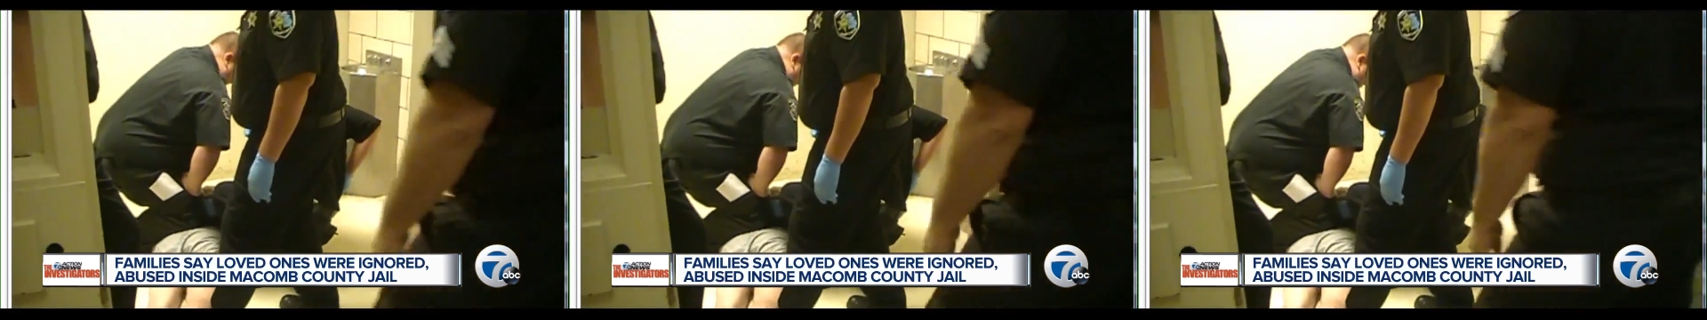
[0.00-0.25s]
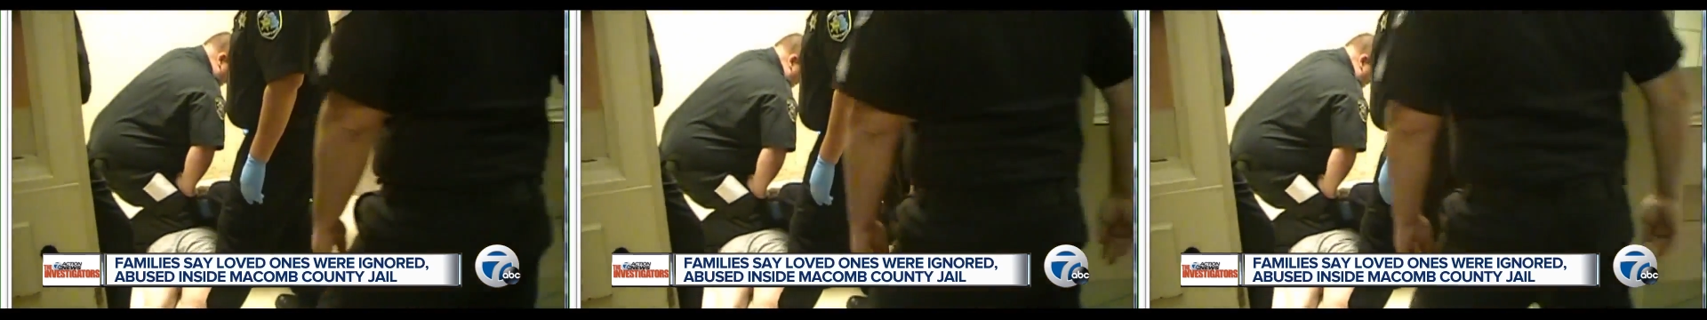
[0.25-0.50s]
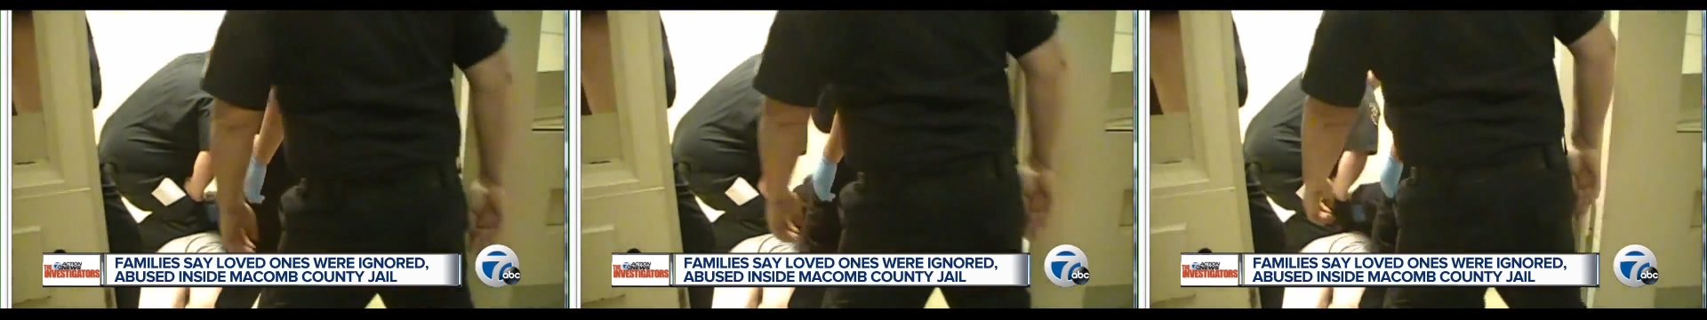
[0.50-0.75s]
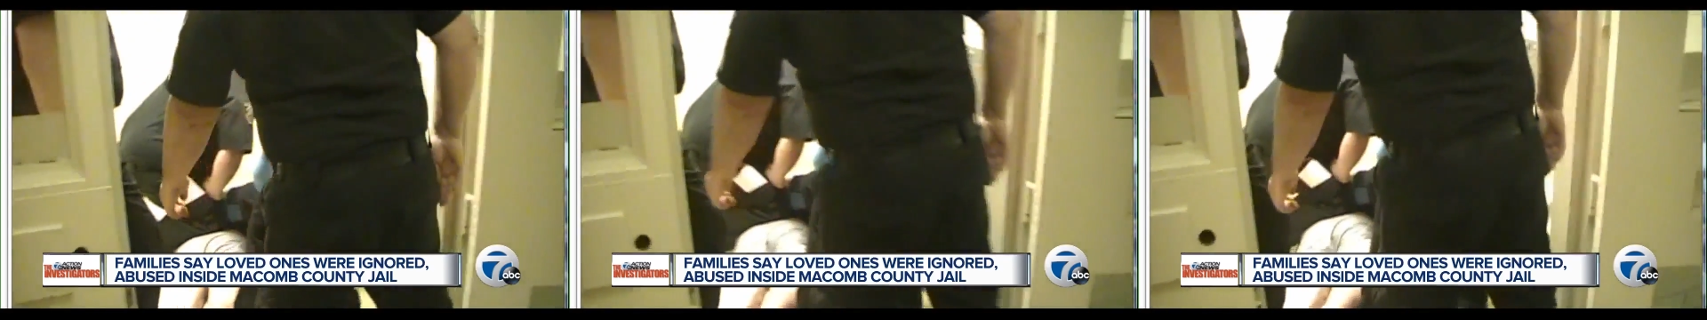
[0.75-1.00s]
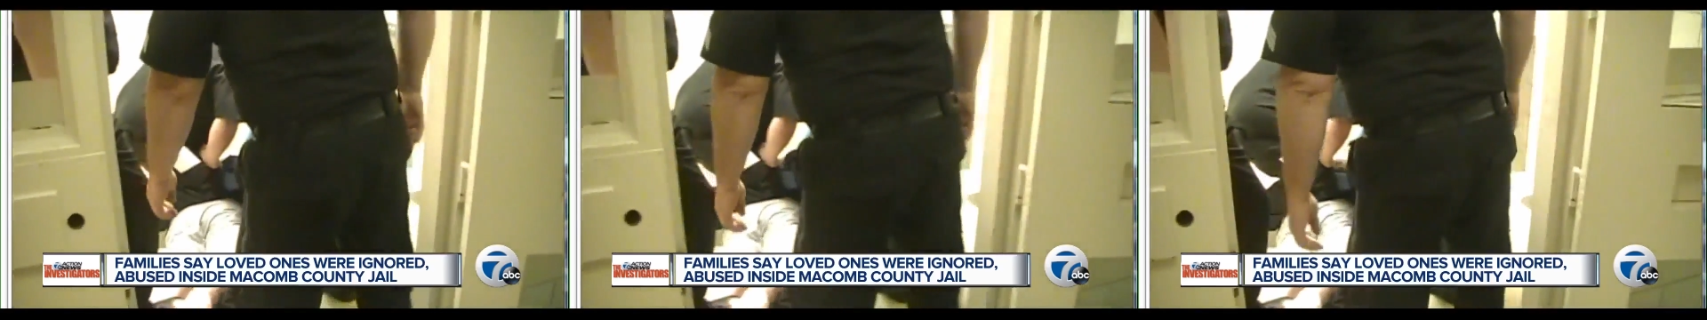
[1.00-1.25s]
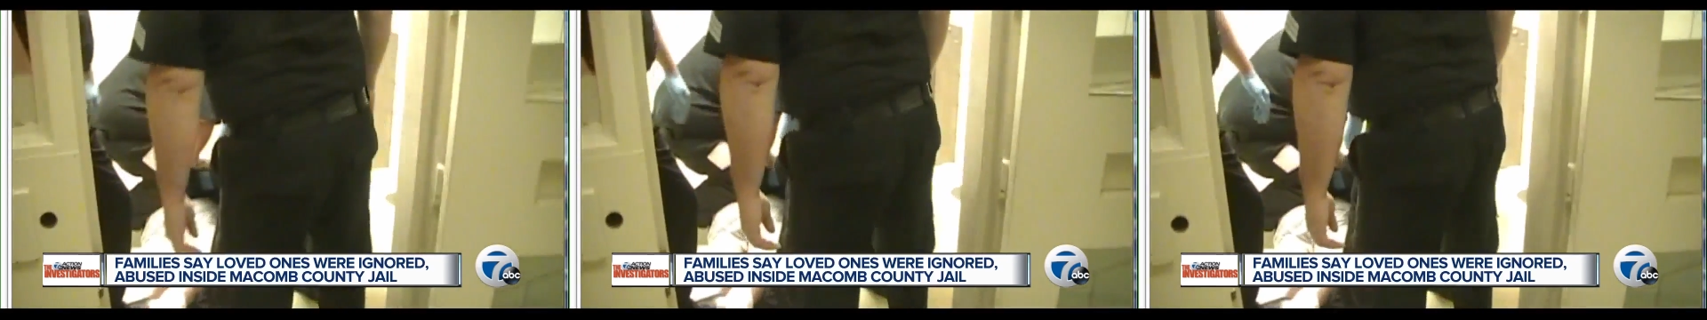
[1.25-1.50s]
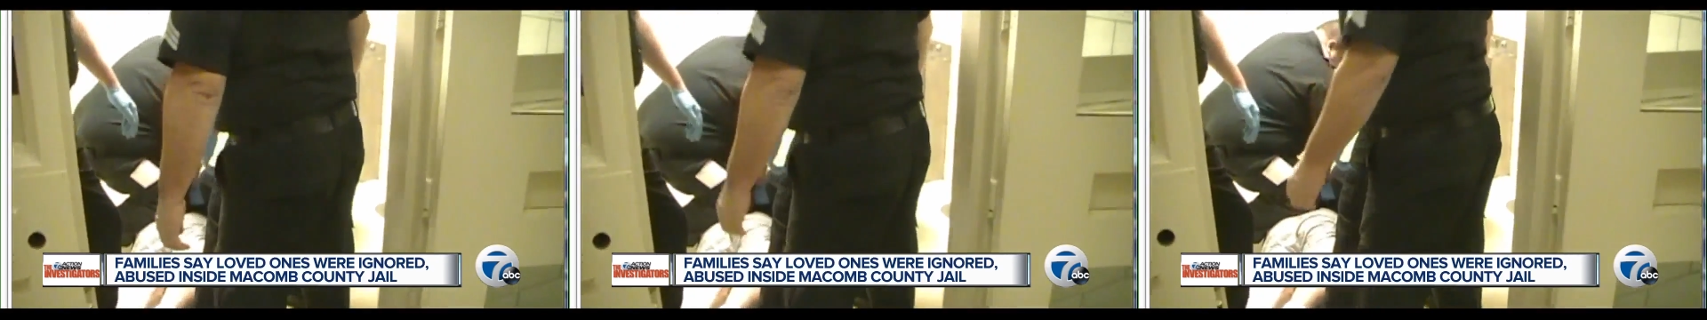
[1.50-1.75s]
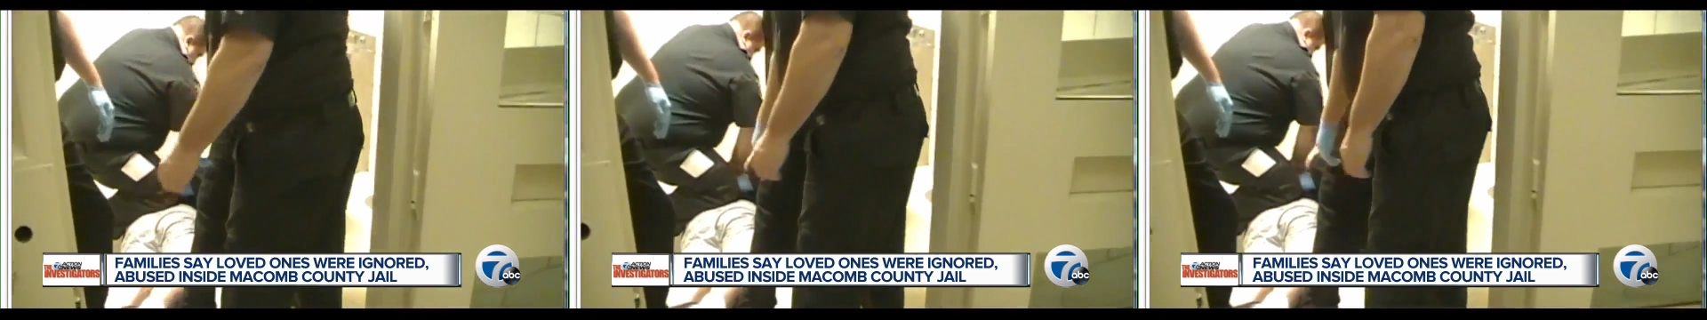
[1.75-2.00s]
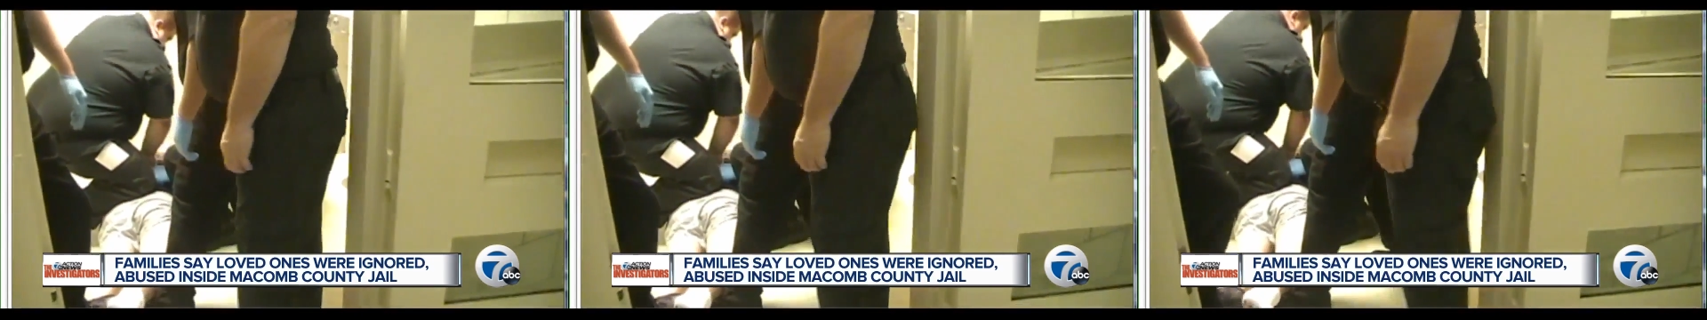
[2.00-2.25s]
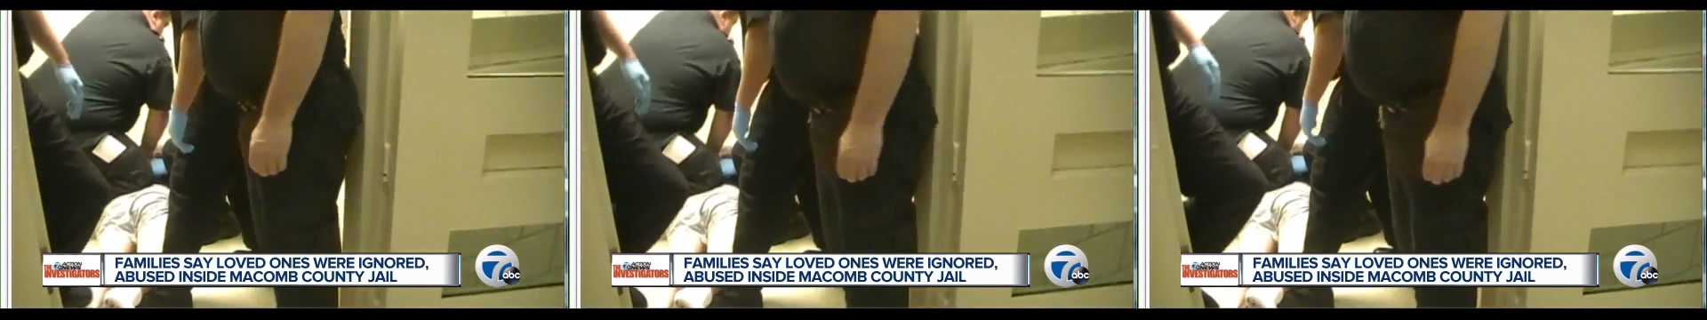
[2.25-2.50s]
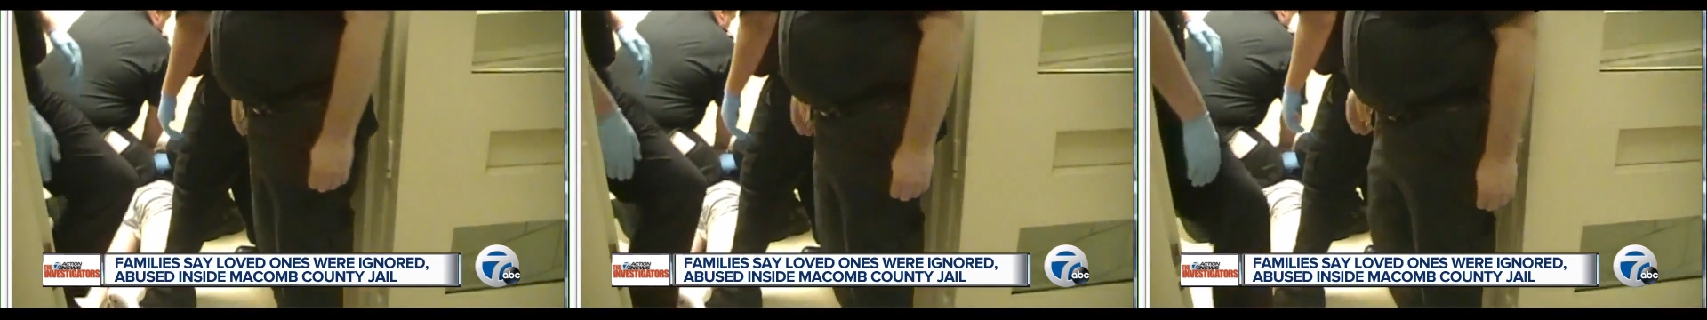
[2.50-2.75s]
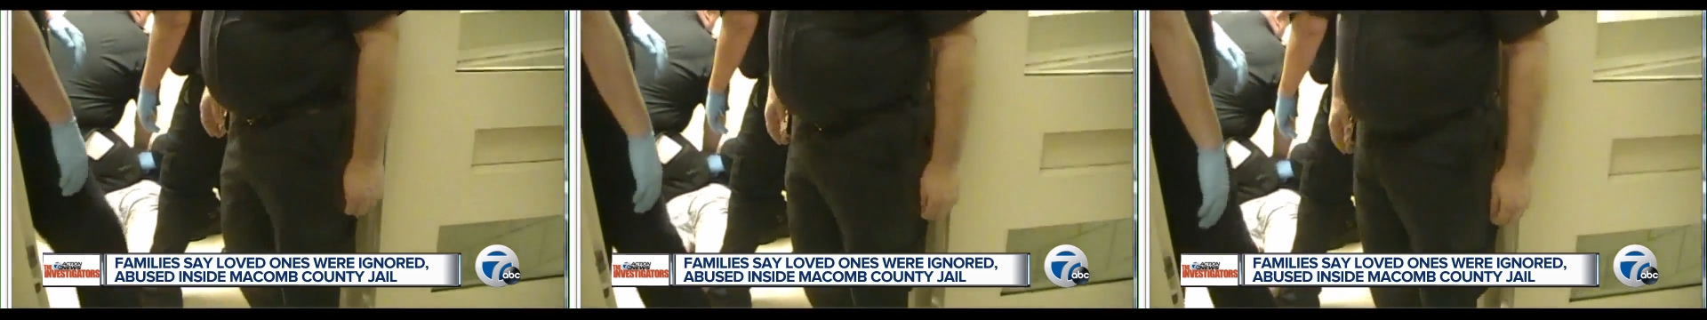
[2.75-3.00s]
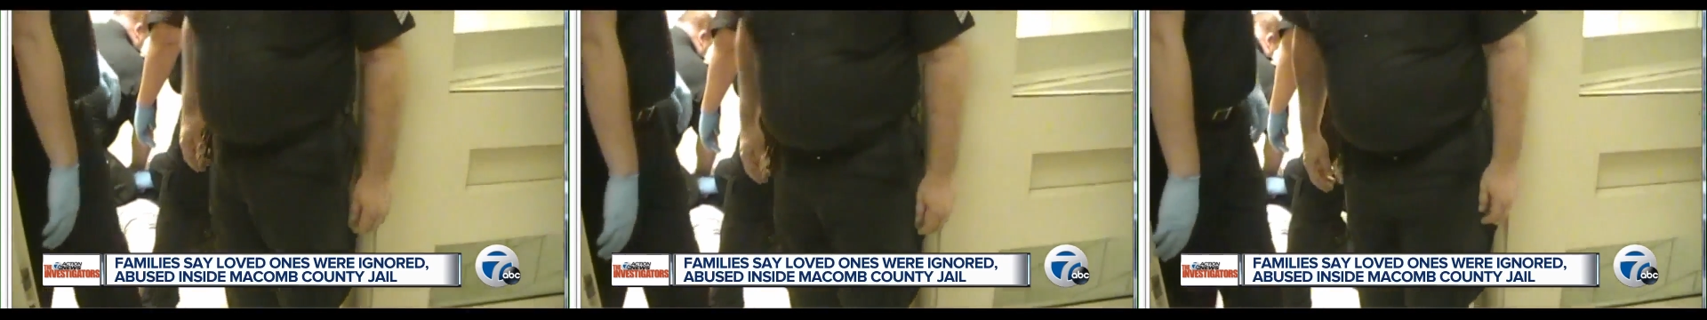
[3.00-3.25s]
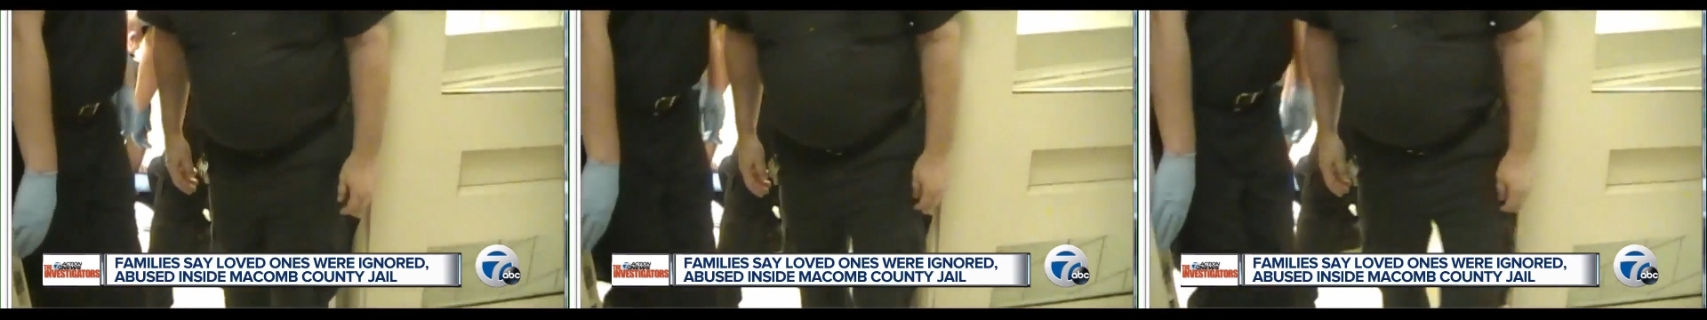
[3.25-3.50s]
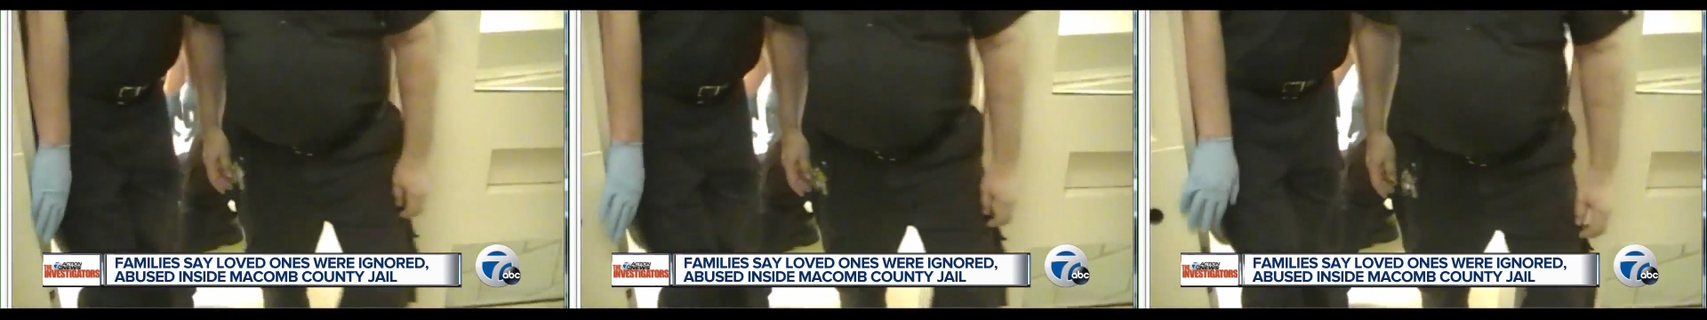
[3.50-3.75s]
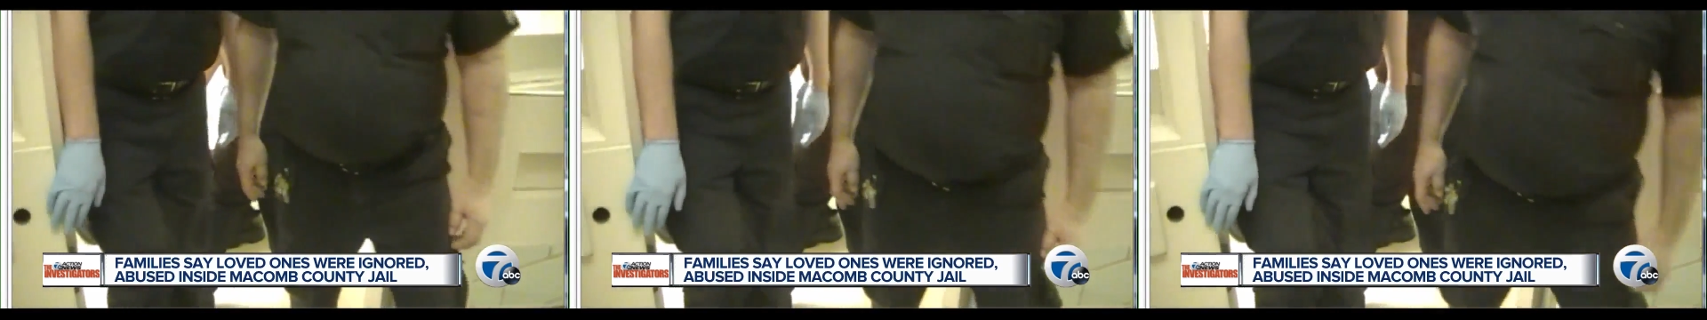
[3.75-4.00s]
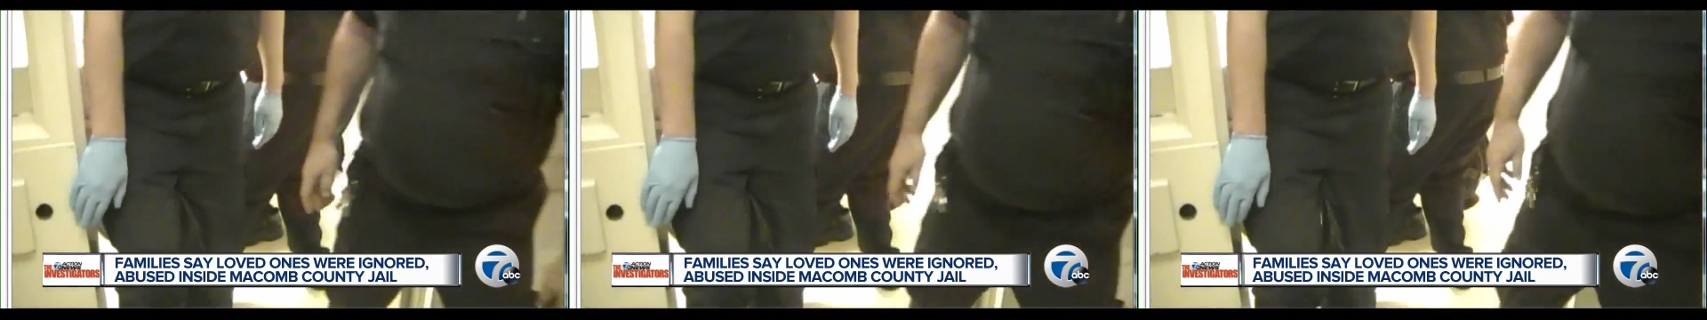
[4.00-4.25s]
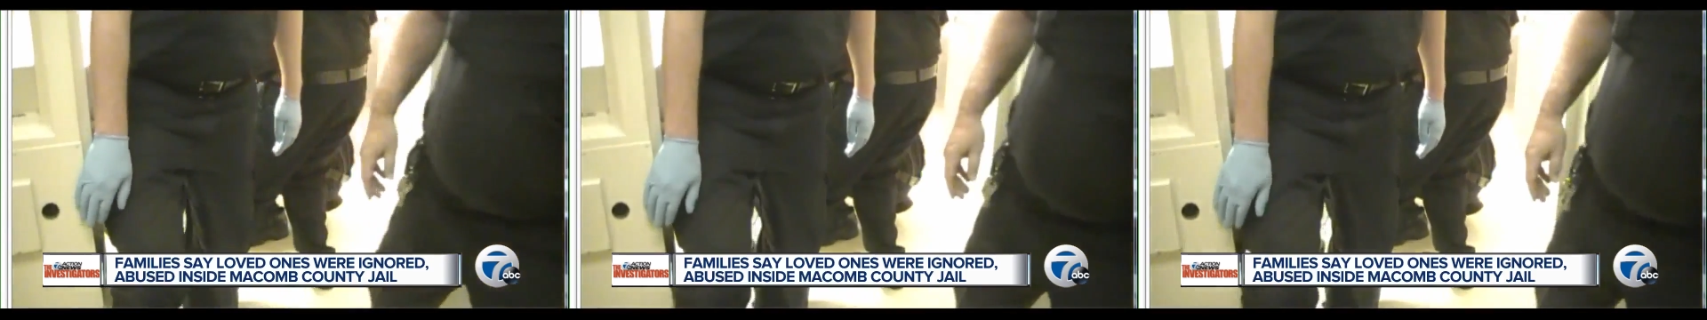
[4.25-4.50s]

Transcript: Nobody's mouth can be seen.